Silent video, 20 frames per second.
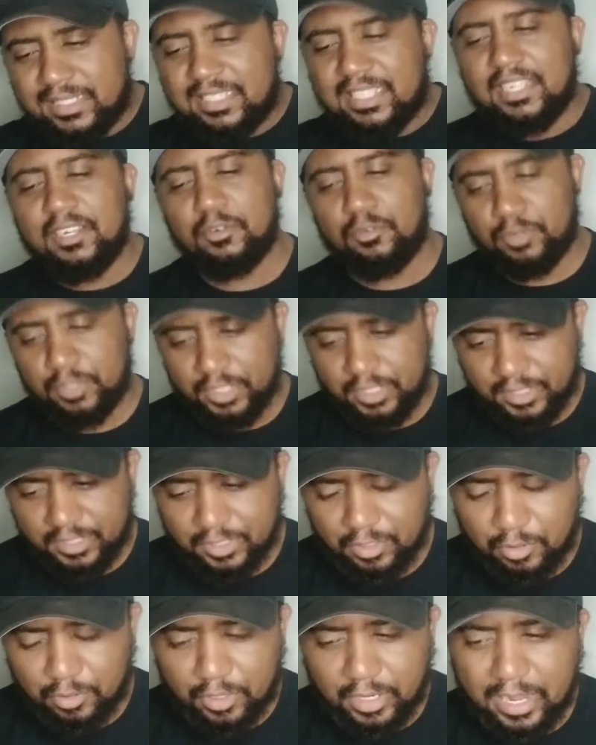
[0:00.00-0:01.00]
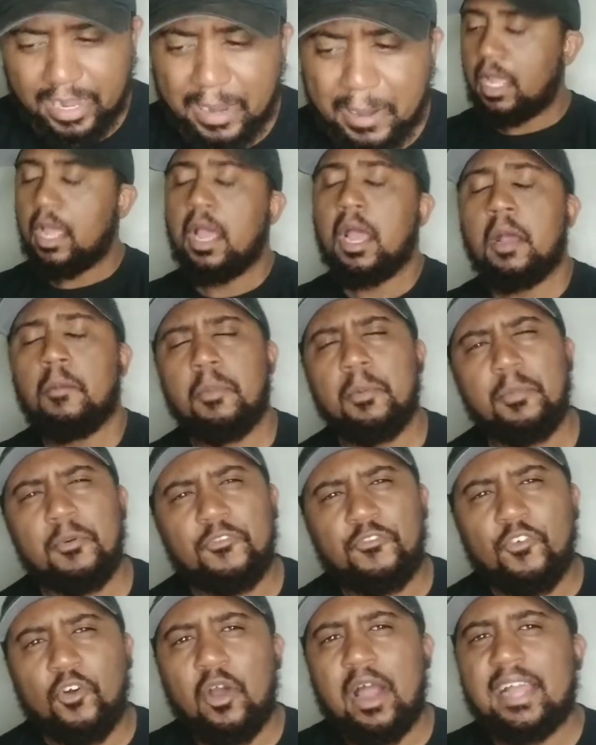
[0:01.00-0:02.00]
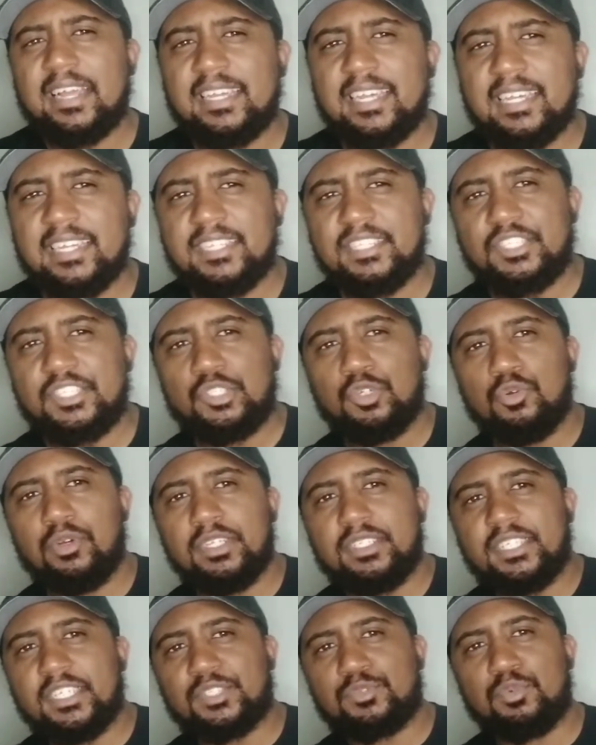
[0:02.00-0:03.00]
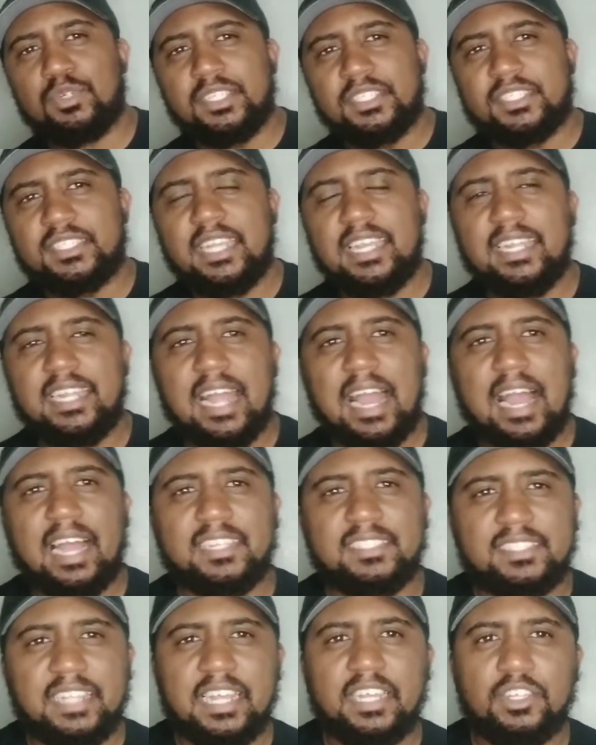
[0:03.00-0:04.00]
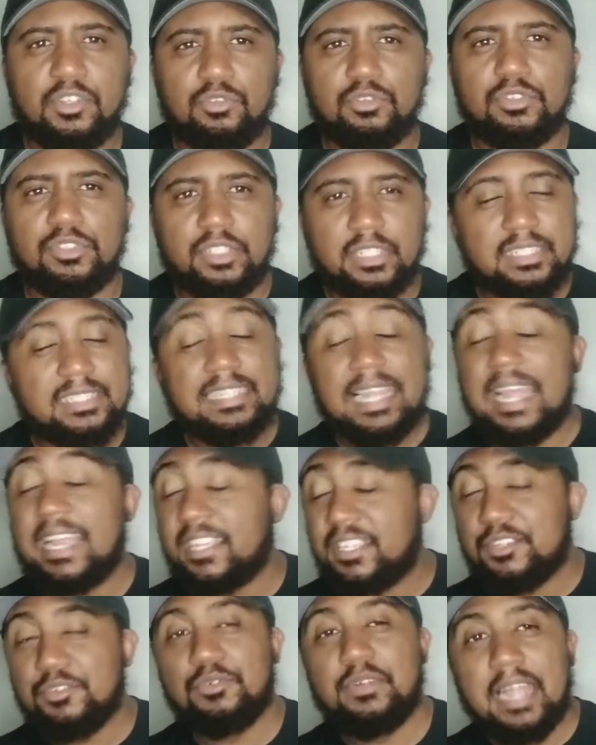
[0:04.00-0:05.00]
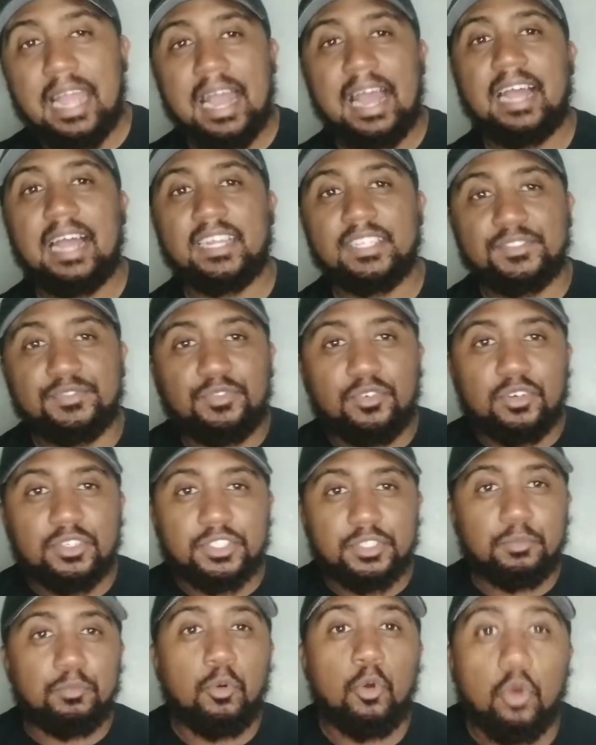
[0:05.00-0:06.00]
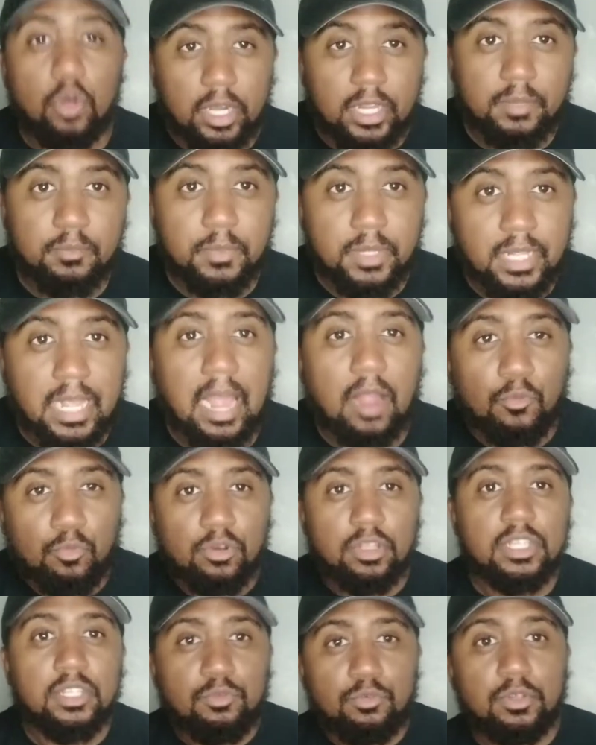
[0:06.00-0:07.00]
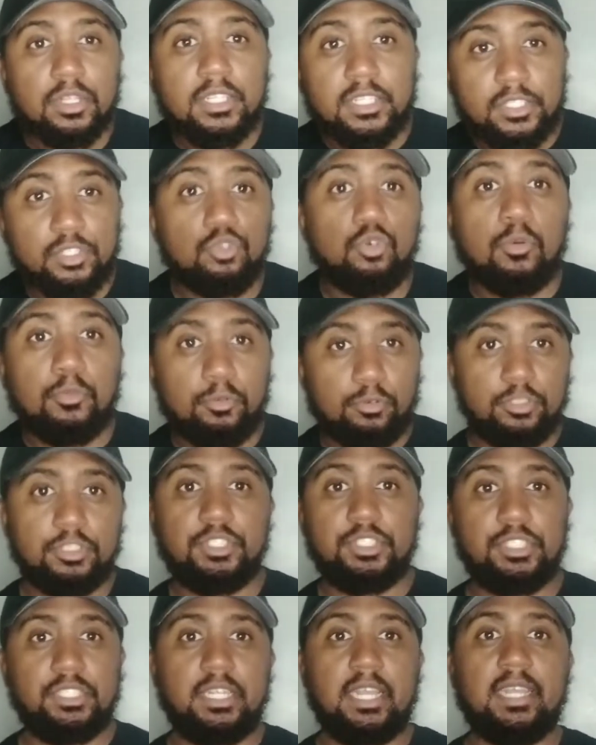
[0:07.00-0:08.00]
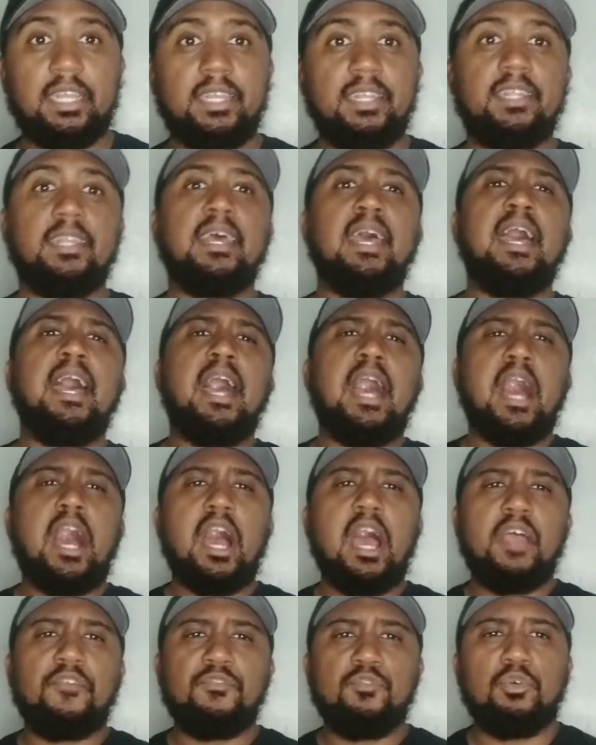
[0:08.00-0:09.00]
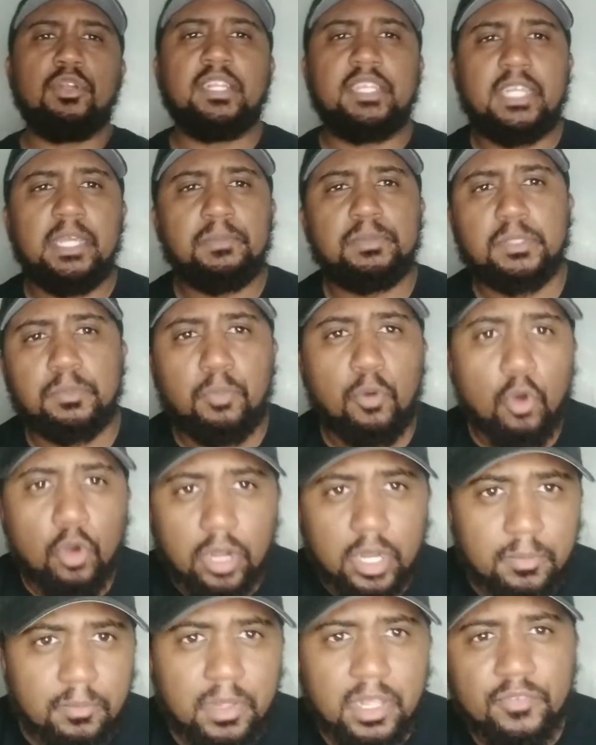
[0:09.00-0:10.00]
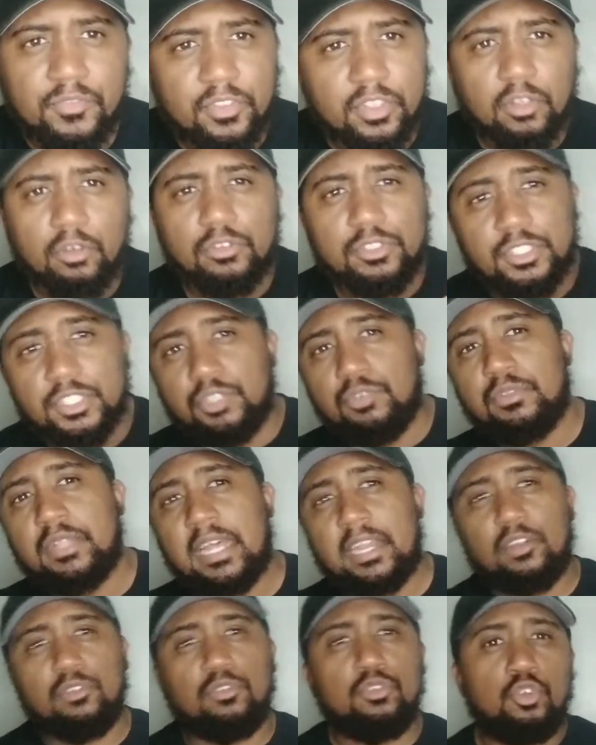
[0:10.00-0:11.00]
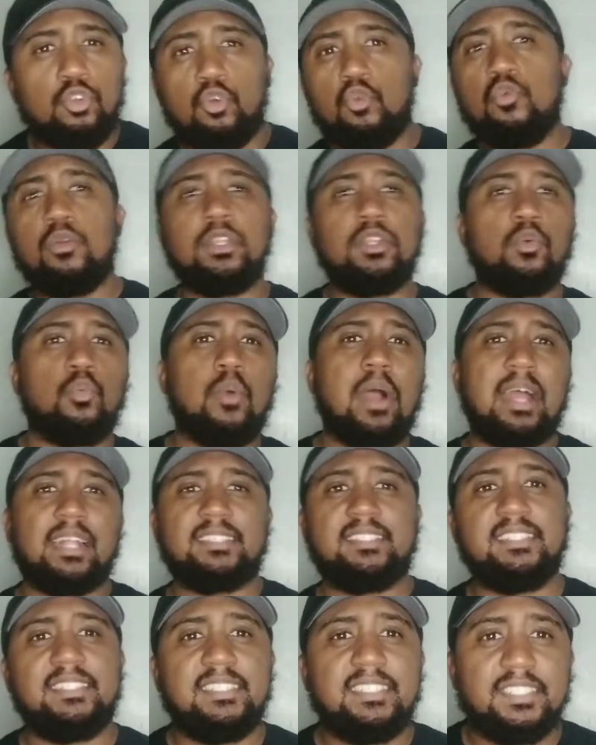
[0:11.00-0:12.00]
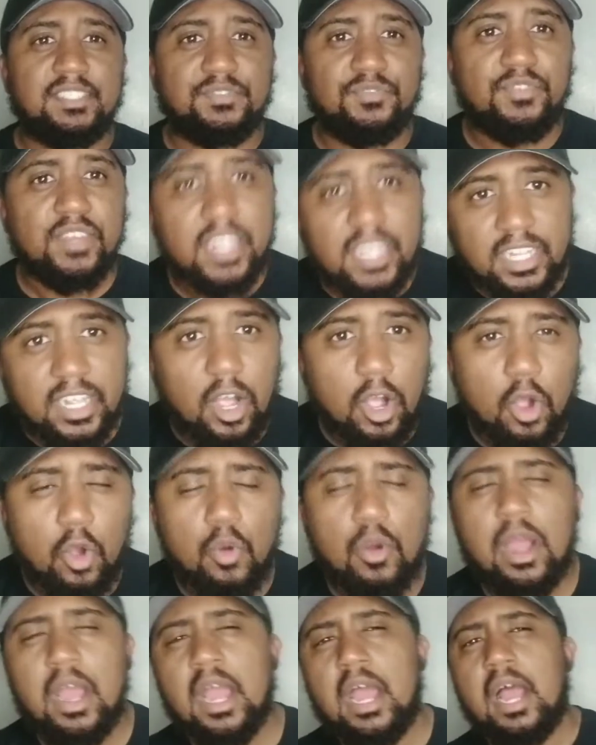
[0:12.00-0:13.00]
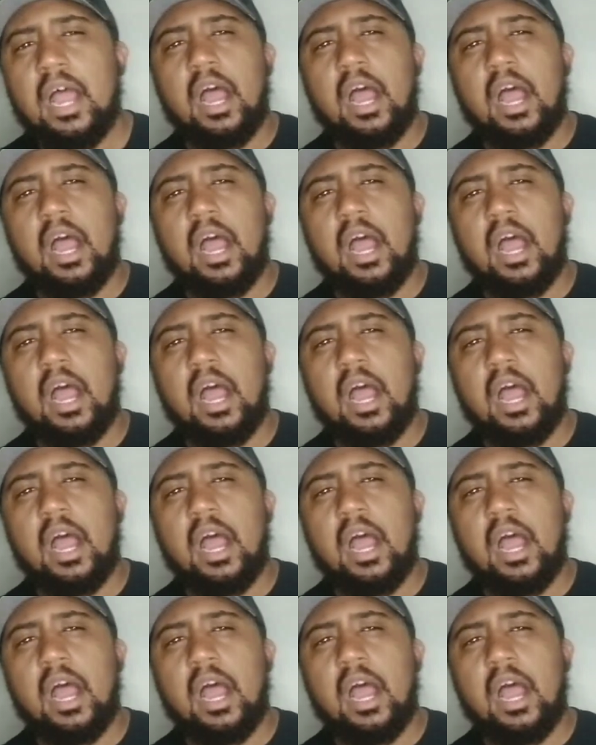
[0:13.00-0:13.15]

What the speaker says: theories. Okay, but before I get into it, just want to say, guys, thank you guys for supporting me. I really, really do appreciate it. If you want to keep supporting me, for those of you that are new and you're watching this video,